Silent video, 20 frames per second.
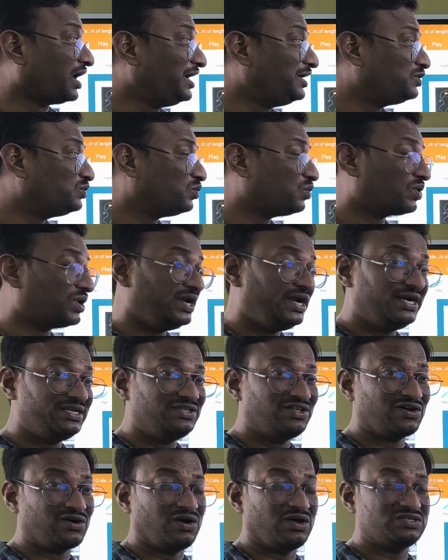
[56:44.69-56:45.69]
Try to
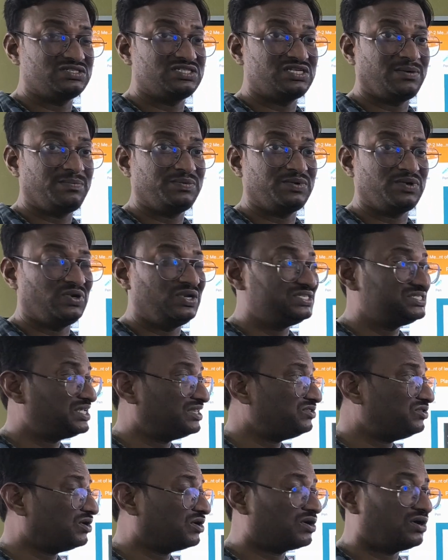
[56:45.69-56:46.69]
read the concept,
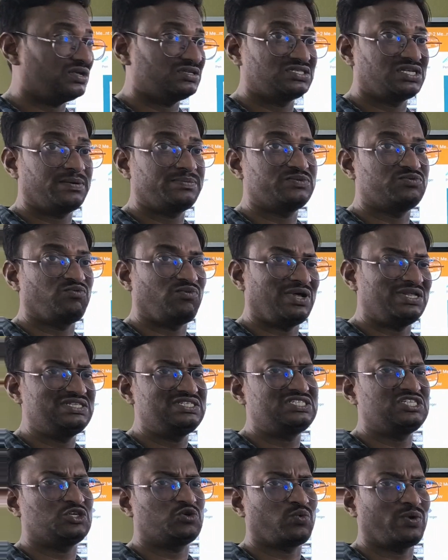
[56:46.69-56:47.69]
listen the concepts
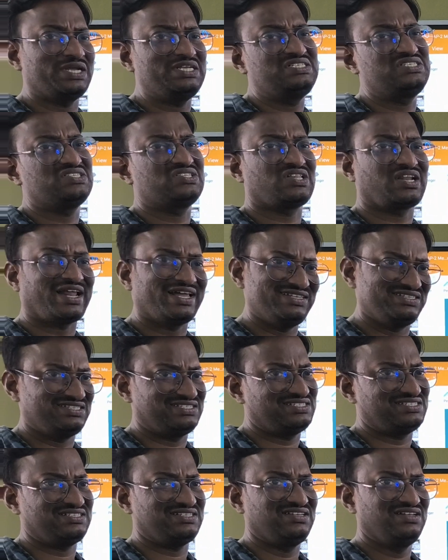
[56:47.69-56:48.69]
once, twice,
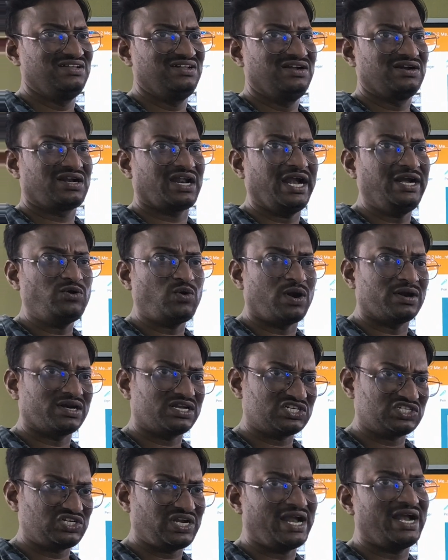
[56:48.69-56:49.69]
thrice. Try to
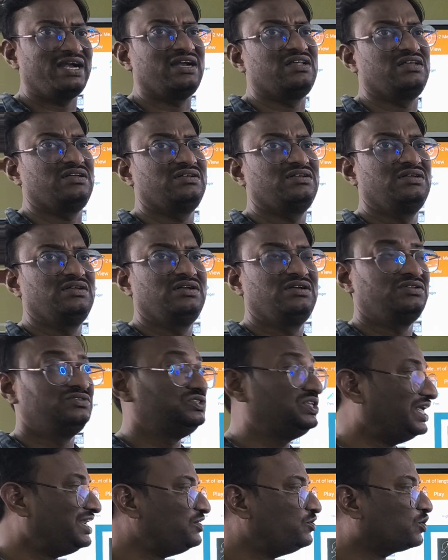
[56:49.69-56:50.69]
understand.
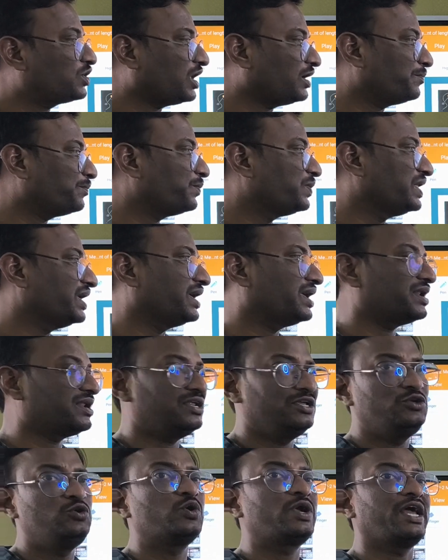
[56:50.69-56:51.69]
Then you come
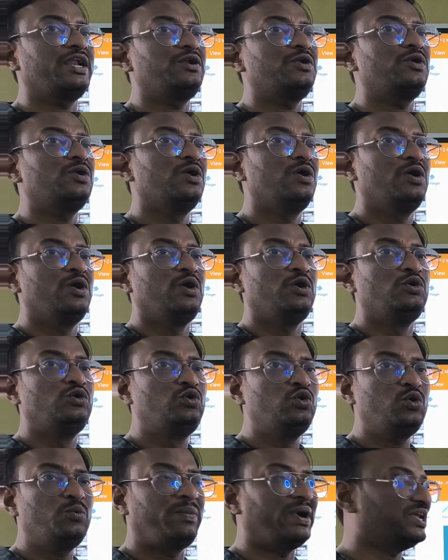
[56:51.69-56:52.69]
here, you can
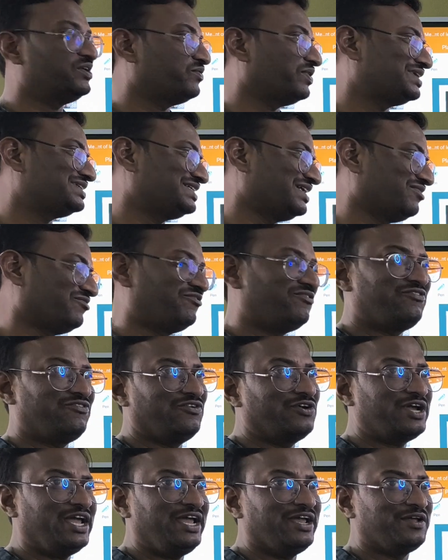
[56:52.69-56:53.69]
do by
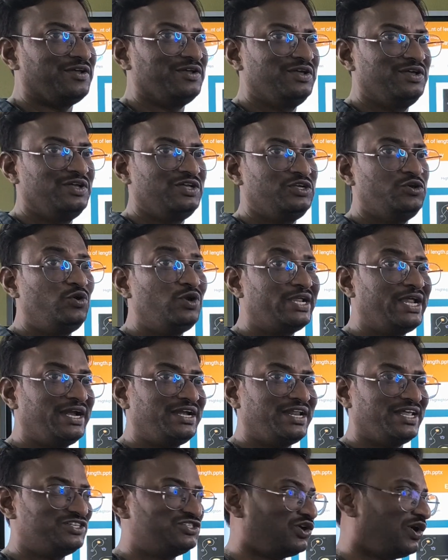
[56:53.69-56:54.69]
yourself. Okay, you will
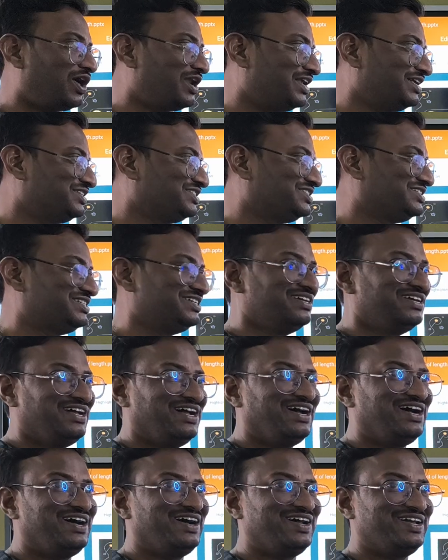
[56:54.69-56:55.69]
get a challenge
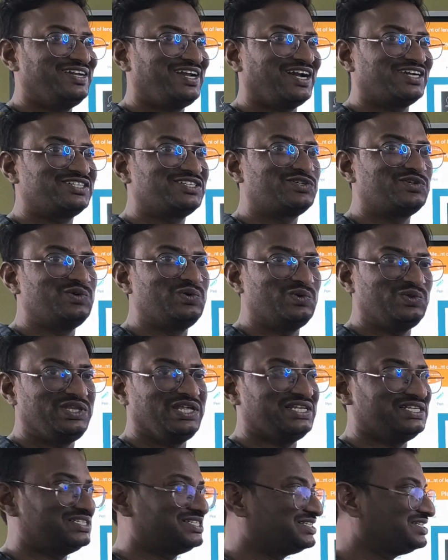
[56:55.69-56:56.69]
in order to
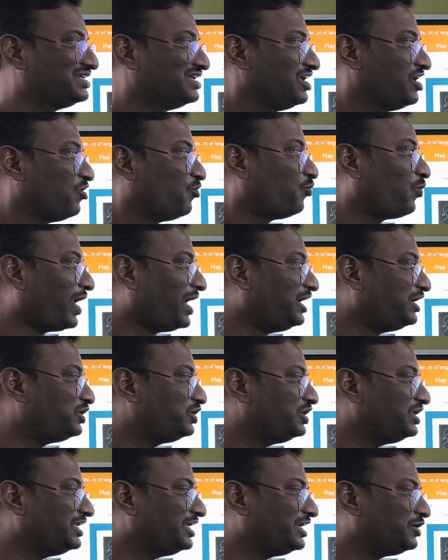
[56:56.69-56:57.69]
do things. While
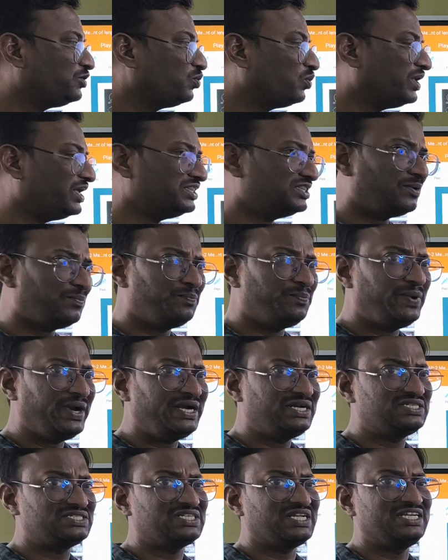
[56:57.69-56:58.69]
in doing the
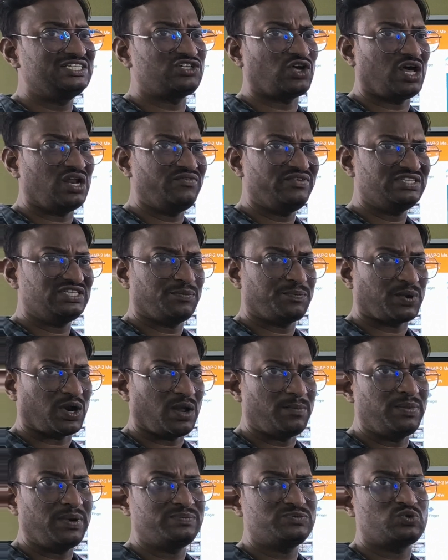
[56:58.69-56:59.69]
bits, in solving the
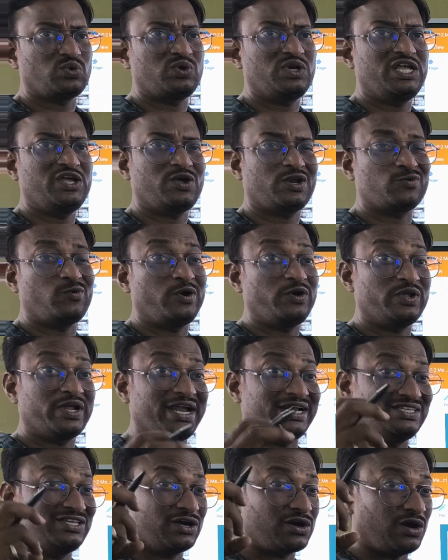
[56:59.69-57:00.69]
problems only, you are going
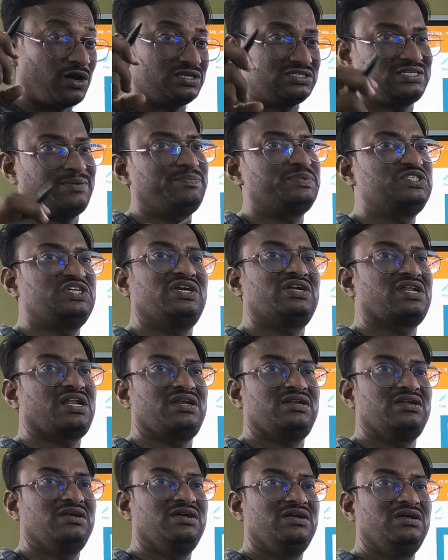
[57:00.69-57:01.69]
to get the concept,
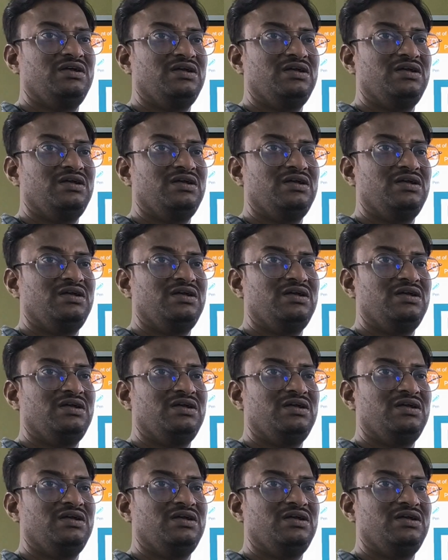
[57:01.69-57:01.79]
children.